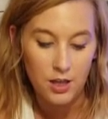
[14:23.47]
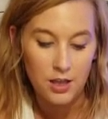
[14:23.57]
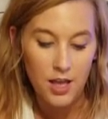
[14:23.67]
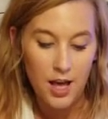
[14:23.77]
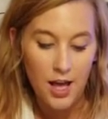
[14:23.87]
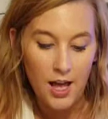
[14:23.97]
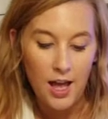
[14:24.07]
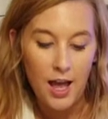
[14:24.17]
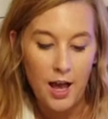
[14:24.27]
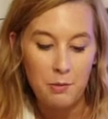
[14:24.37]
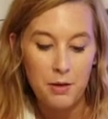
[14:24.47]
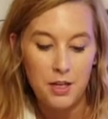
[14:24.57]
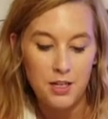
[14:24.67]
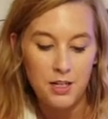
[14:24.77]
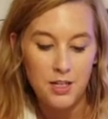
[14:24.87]
that
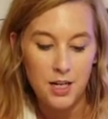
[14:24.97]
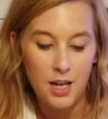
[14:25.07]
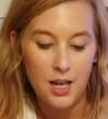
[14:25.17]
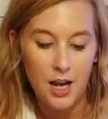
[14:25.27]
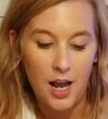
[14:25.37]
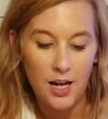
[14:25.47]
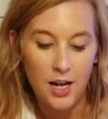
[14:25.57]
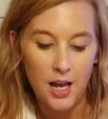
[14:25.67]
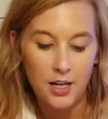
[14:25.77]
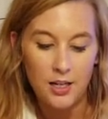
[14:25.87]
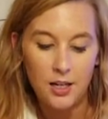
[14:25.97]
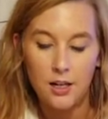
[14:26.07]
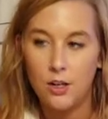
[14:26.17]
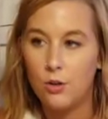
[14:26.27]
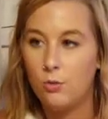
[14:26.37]
happened, and I kind
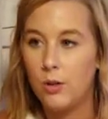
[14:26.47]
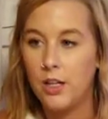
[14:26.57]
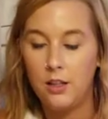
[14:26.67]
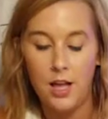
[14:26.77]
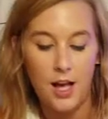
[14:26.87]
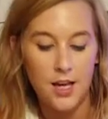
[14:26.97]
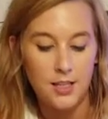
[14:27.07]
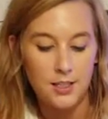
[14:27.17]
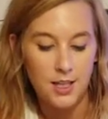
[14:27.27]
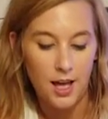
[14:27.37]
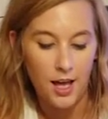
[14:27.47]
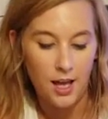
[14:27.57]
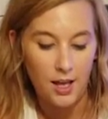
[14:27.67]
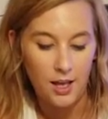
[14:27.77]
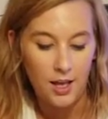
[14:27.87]
of realized
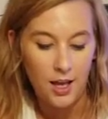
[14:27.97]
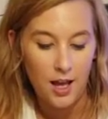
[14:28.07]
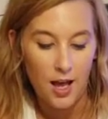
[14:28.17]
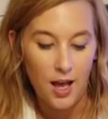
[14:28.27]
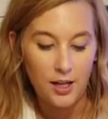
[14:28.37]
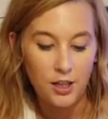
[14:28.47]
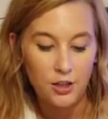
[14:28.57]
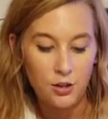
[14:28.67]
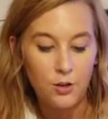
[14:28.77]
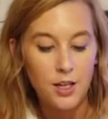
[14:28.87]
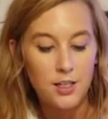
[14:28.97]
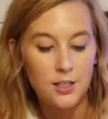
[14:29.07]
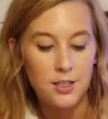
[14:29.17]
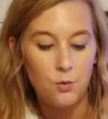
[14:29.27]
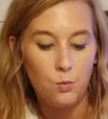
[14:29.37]
that I could do
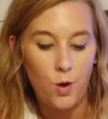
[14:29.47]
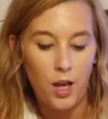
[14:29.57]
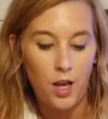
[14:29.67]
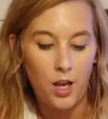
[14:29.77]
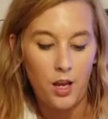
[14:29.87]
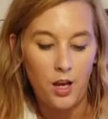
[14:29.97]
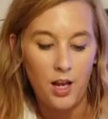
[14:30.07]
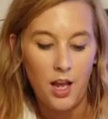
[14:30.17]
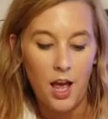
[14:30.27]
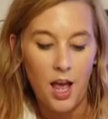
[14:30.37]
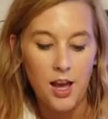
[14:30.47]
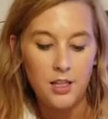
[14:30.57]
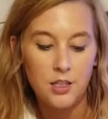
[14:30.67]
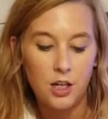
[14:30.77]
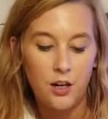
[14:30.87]
this, and when I
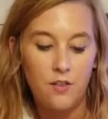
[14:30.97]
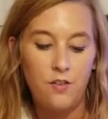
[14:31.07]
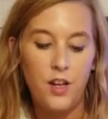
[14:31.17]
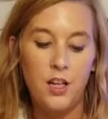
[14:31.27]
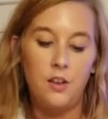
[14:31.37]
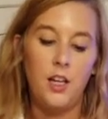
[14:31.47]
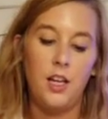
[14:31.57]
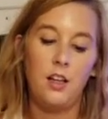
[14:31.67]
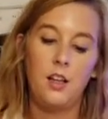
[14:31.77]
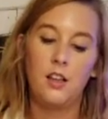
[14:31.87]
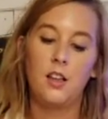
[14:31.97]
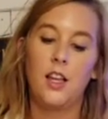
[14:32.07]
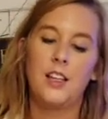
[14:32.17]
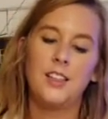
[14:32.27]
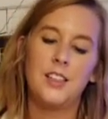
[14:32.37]
started feeling
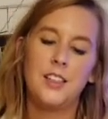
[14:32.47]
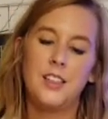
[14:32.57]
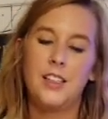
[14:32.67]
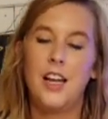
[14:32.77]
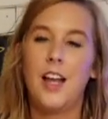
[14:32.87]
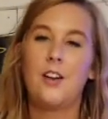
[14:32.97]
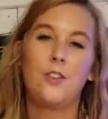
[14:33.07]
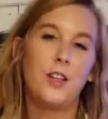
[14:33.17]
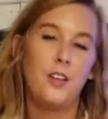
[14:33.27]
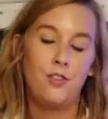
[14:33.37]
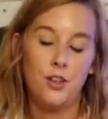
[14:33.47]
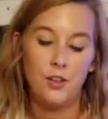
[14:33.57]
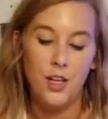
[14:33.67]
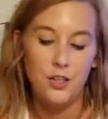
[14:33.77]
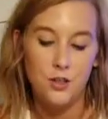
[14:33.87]
like, I don't really feel
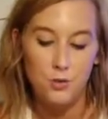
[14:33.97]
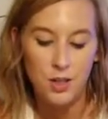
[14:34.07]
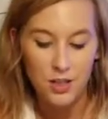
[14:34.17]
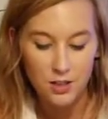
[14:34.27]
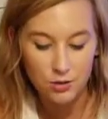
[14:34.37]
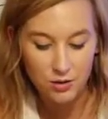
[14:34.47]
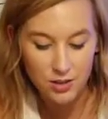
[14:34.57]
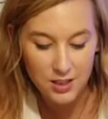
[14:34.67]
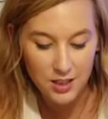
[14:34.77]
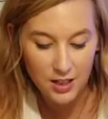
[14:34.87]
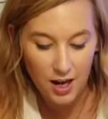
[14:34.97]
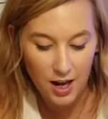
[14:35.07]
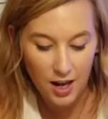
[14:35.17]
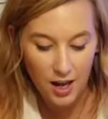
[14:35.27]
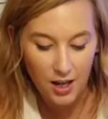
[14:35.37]
like doing this
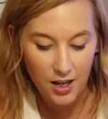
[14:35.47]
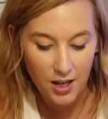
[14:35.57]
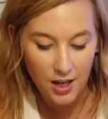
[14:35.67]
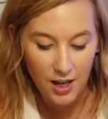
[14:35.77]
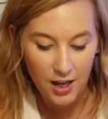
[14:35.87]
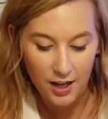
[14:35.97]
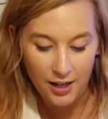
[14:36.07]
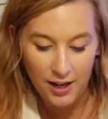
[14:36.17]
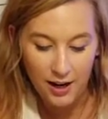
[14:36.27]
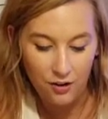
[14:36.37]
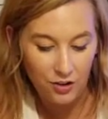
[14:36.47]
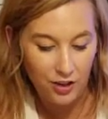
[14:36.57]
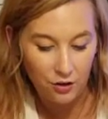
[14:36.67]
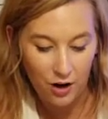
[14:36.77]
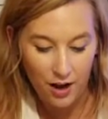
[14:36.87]
today, I can't really
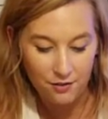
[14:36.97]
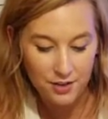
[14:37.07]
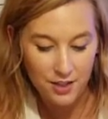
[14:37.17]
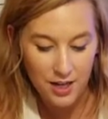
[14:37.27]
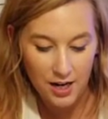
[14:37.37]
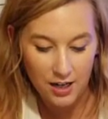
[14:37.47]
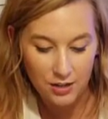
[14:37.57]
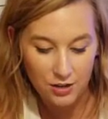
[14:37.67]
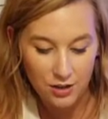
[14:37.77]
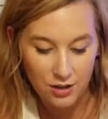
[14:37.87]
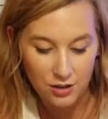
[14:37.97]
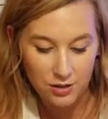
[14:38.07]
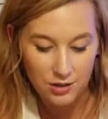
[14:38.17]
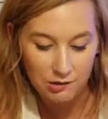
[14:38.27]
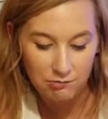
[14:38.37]
craft today, it's just